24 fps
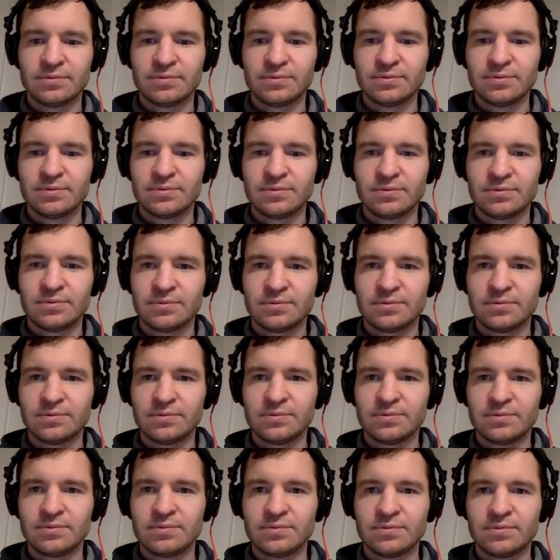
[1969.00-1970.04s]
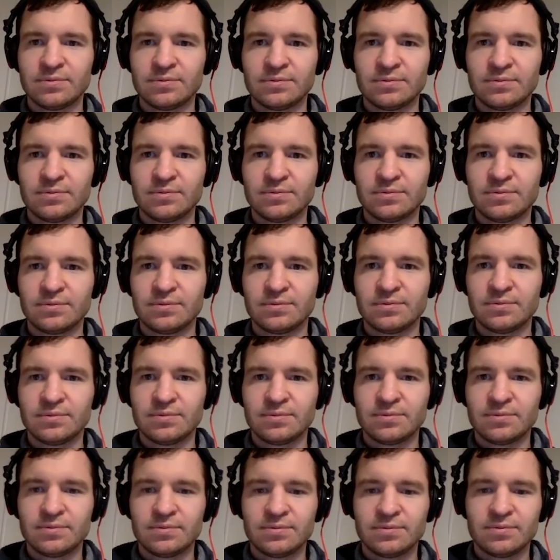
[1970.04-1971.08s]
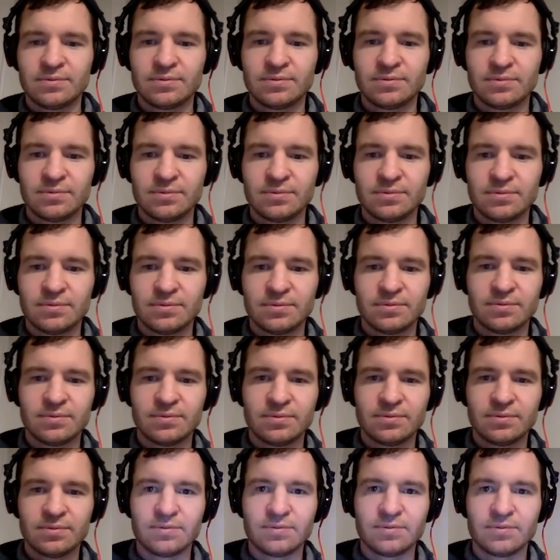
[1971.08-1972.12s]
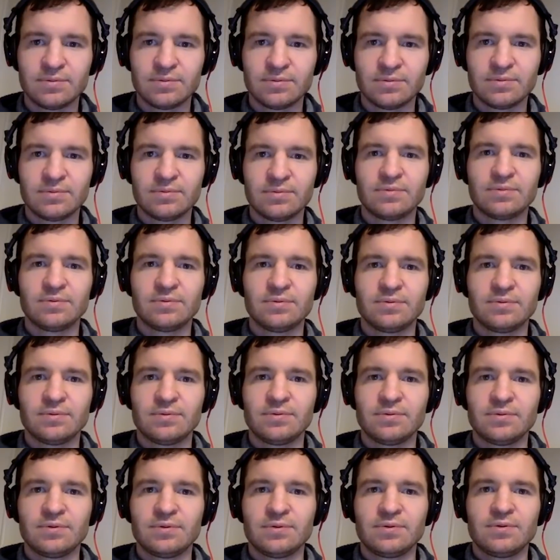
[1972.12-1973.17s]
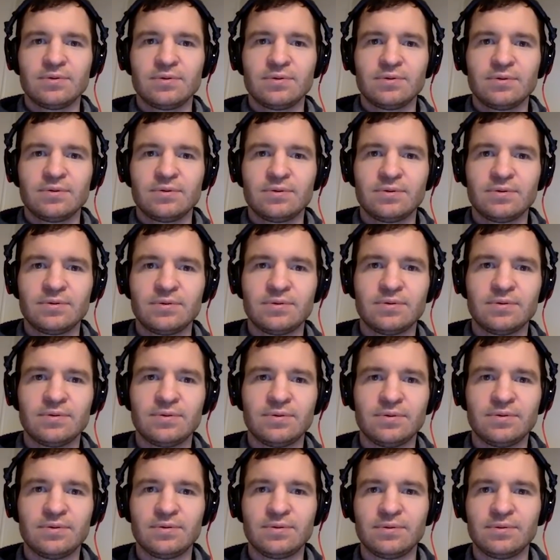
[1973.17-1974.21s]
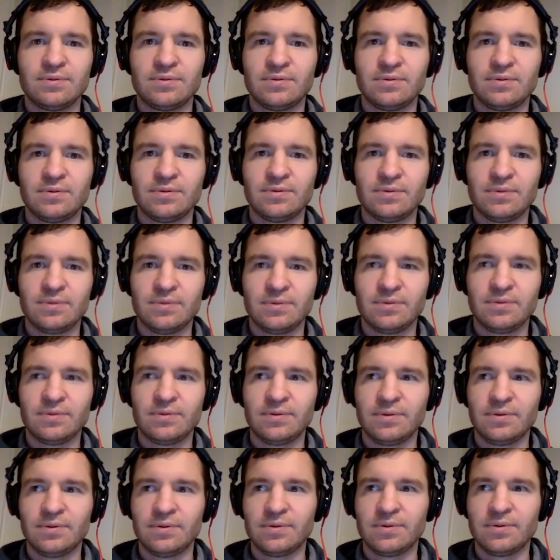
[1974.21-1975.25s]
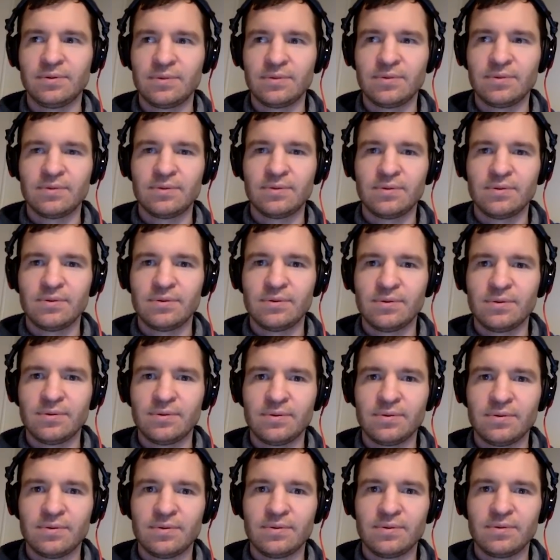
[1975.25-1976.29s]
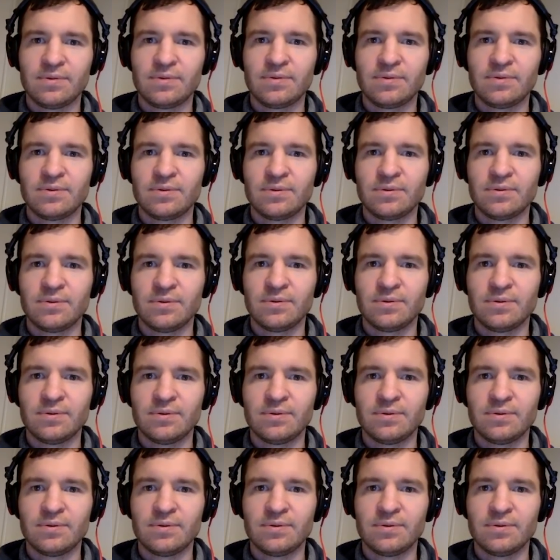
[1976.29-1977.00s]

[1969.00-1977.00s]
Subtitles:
[no speech]